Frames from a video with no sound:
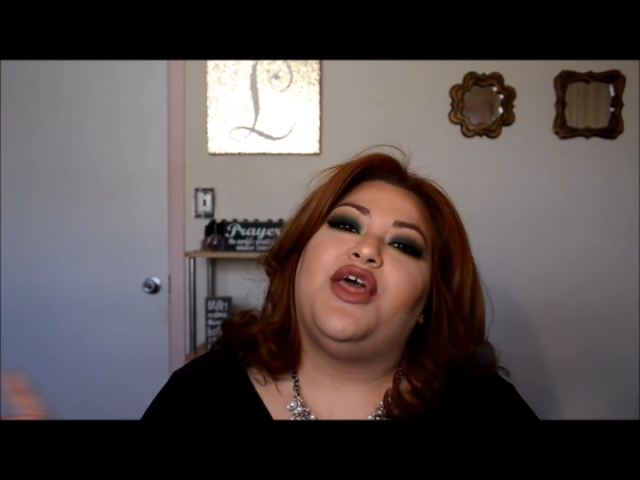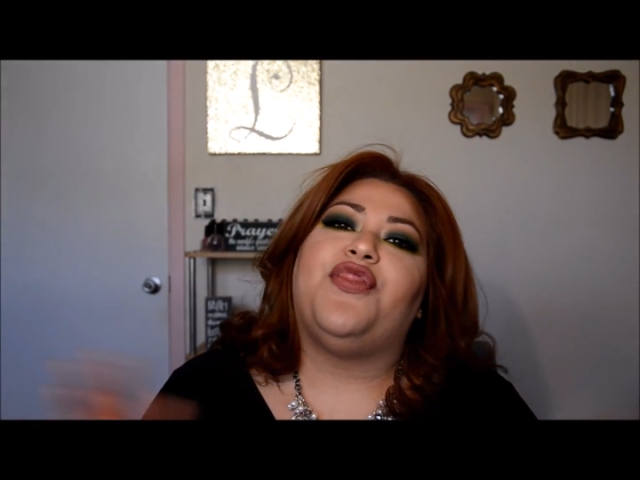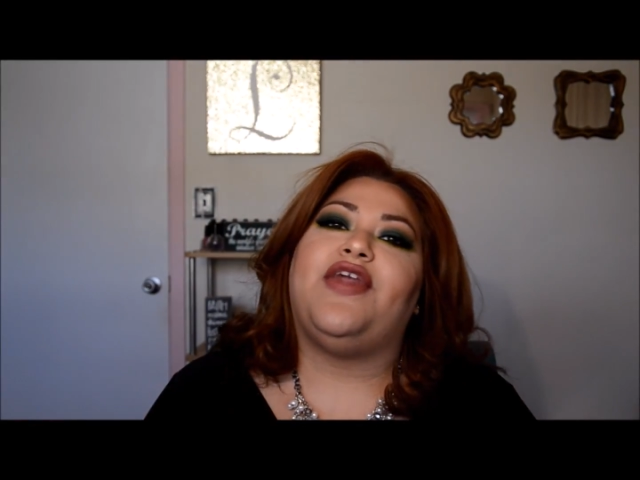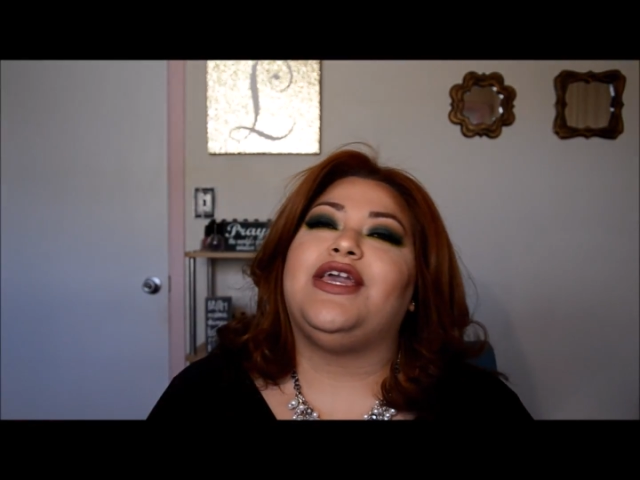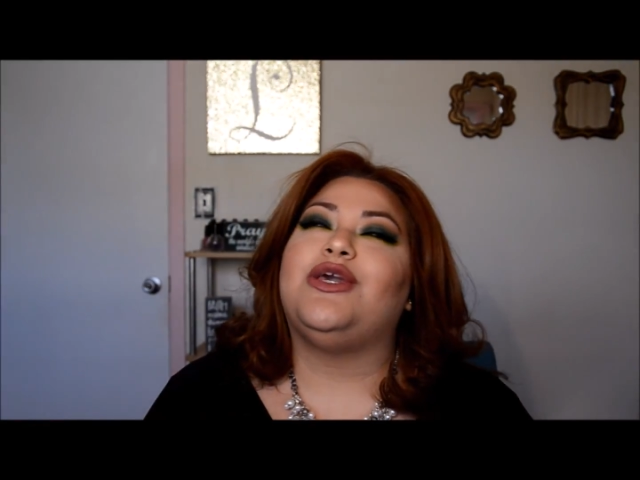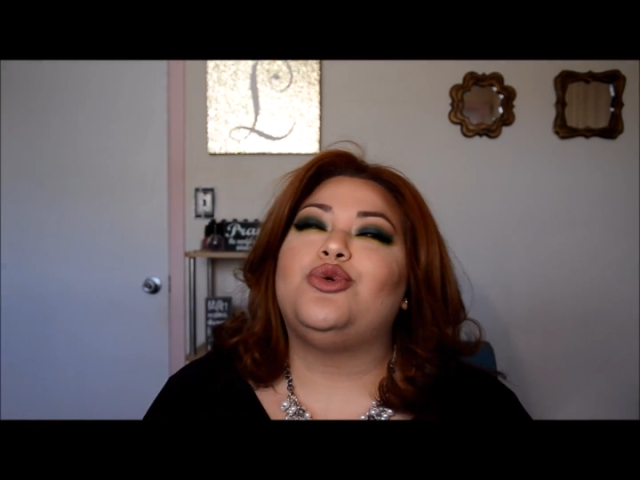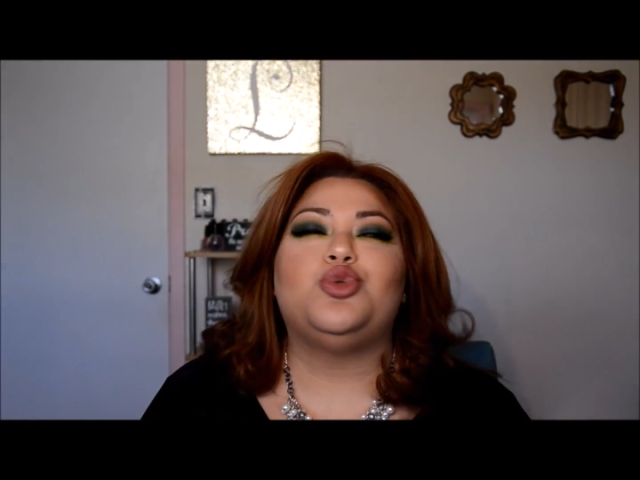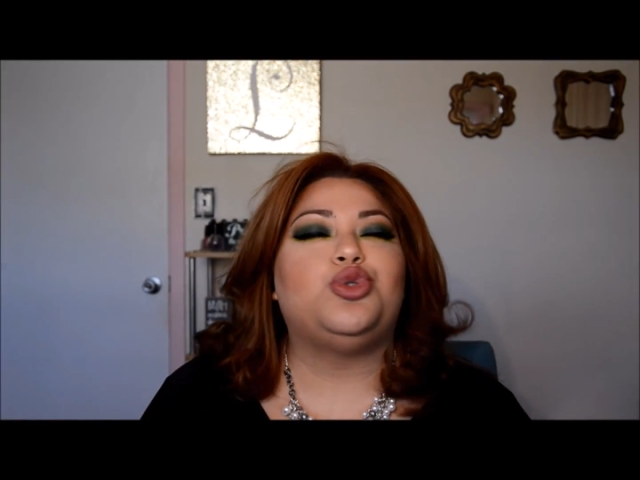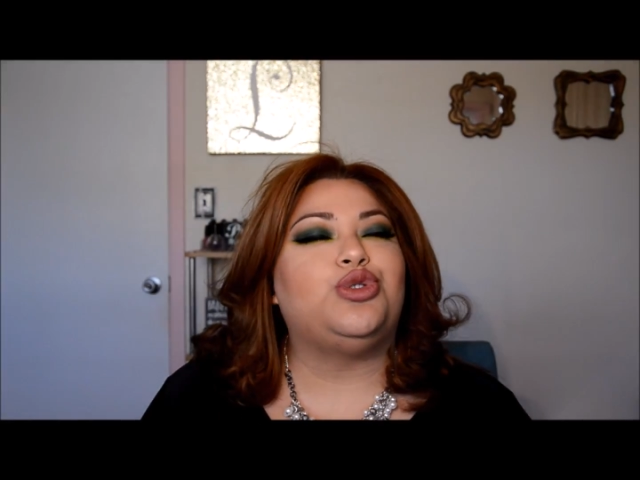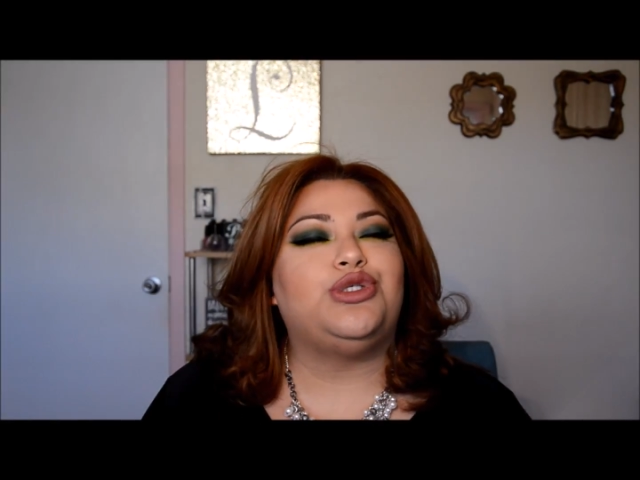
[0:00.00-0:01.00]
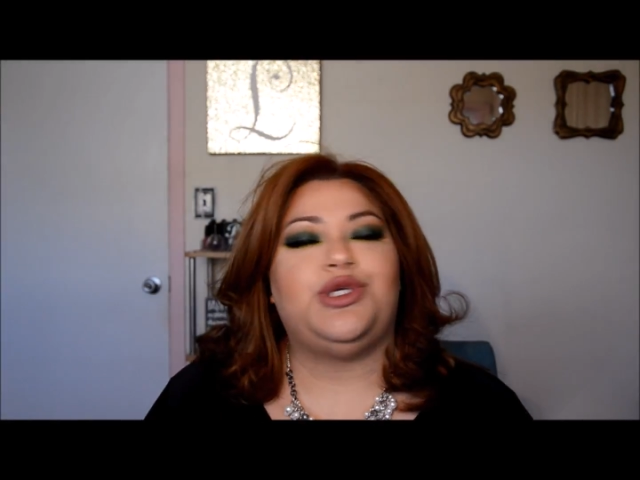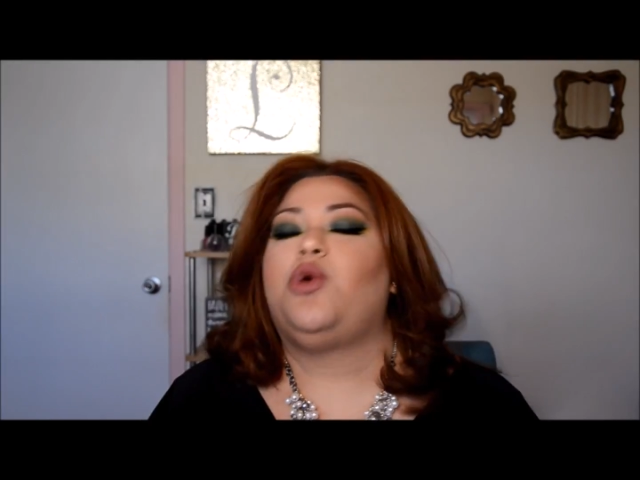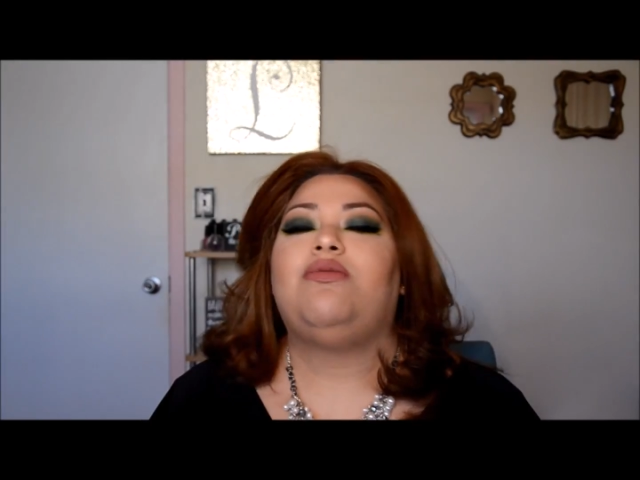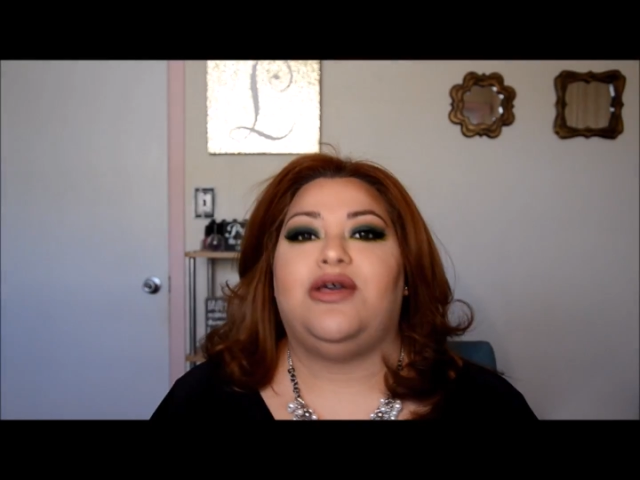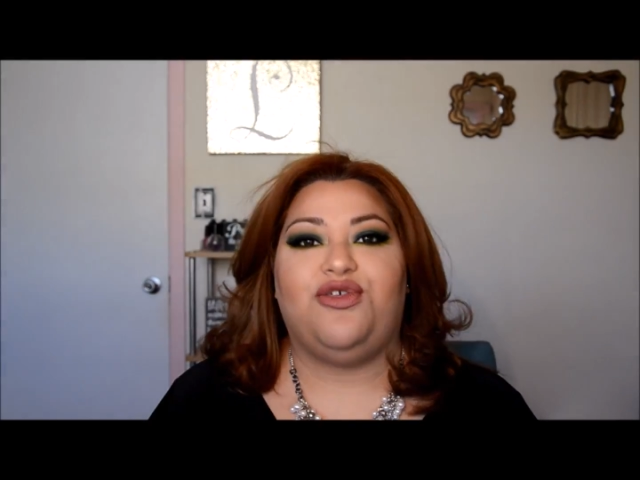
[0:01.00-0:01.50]
Thank you
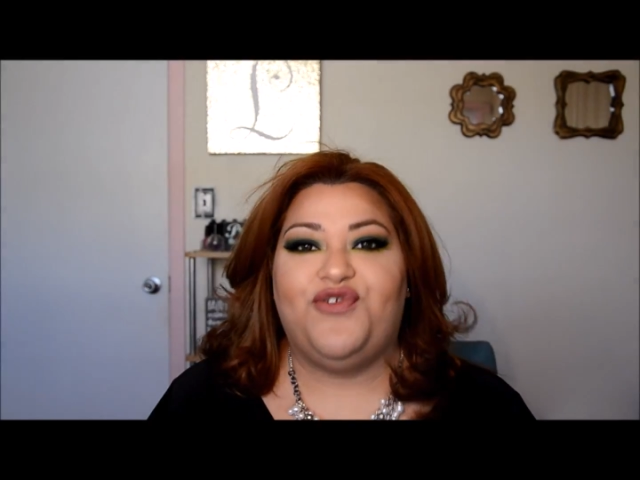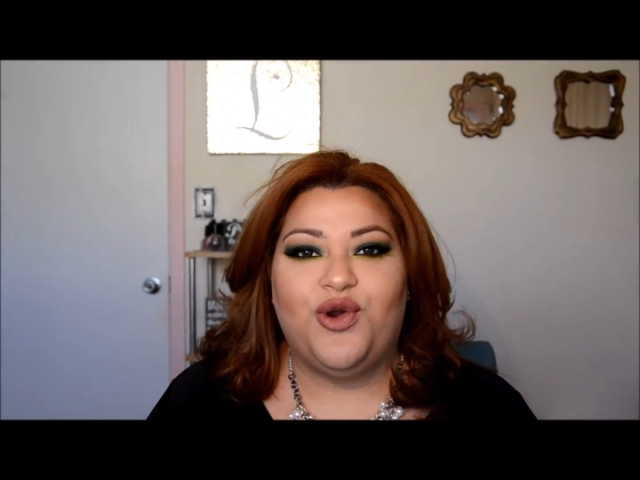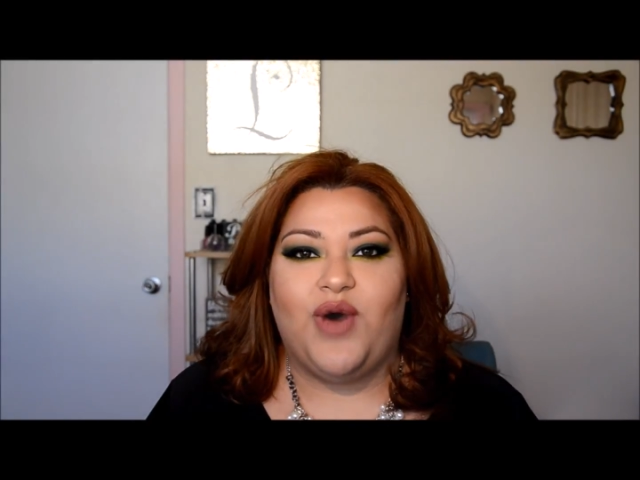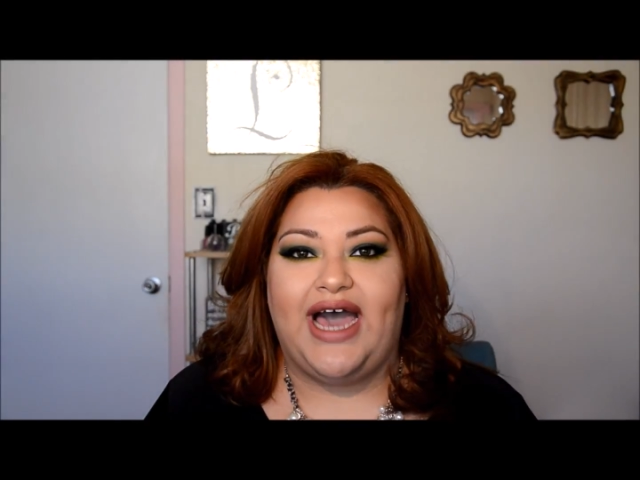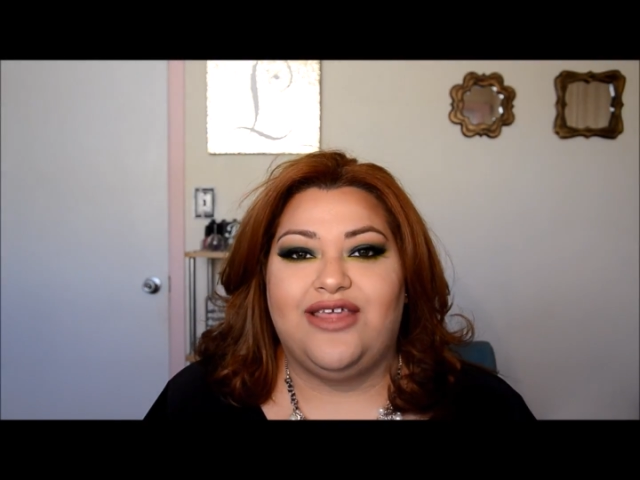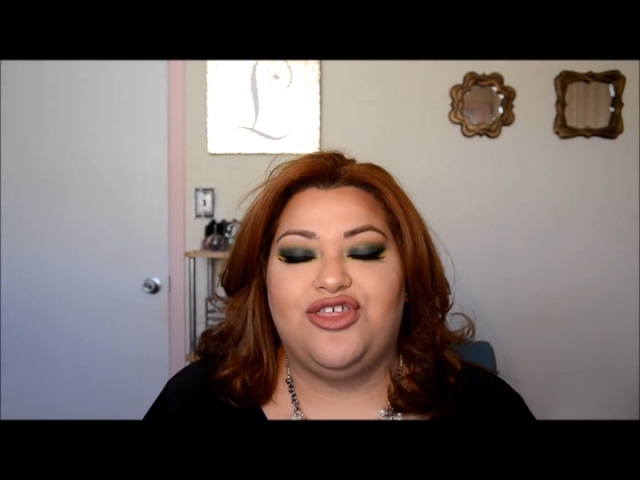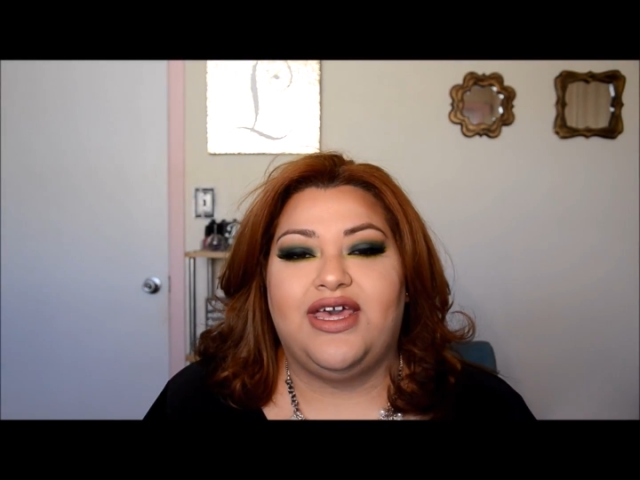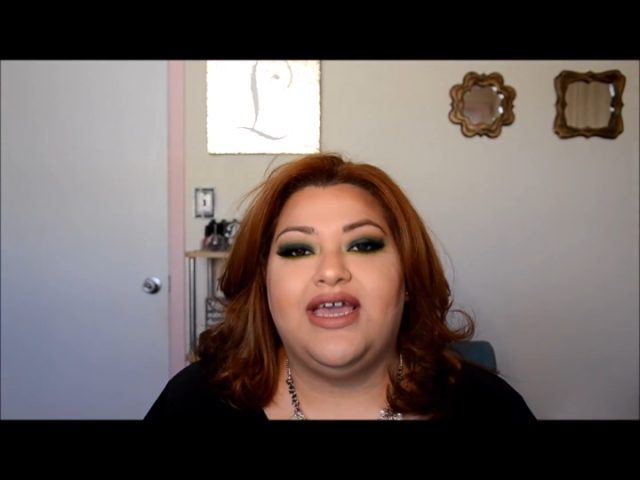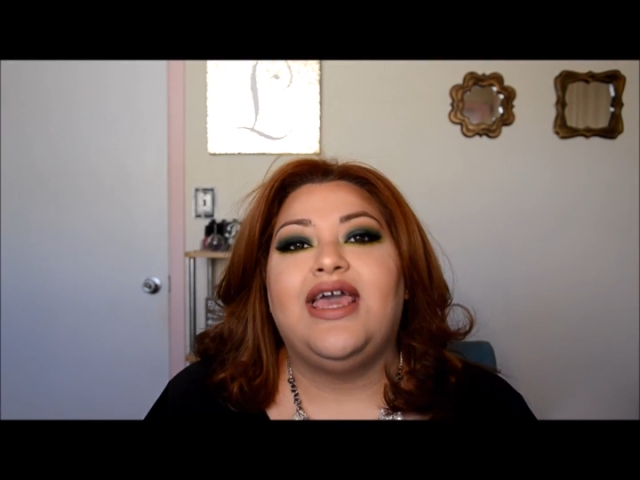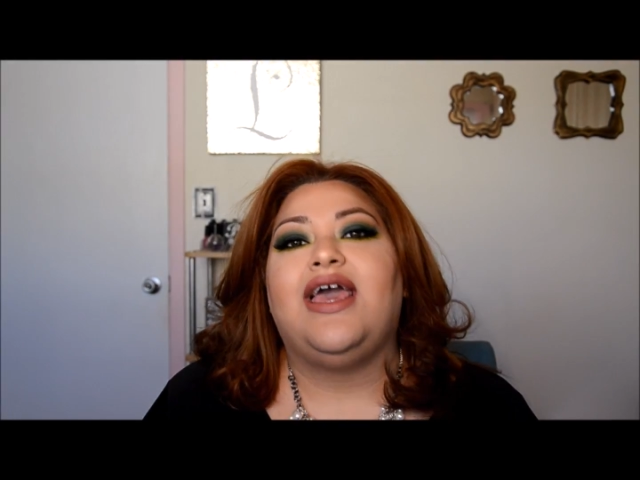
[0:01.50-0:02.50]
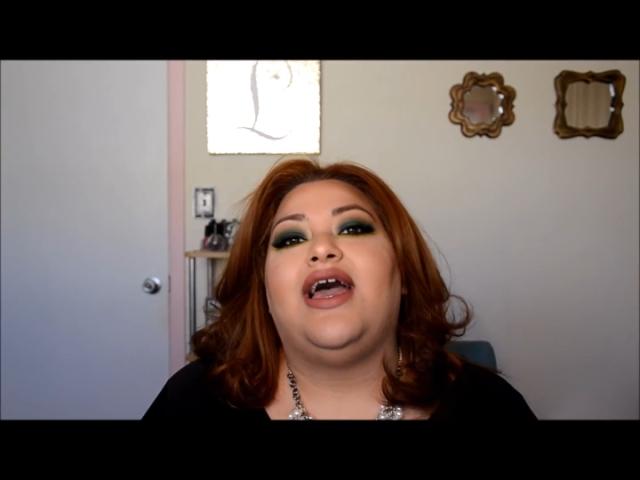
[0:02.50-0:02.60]
so much for watching.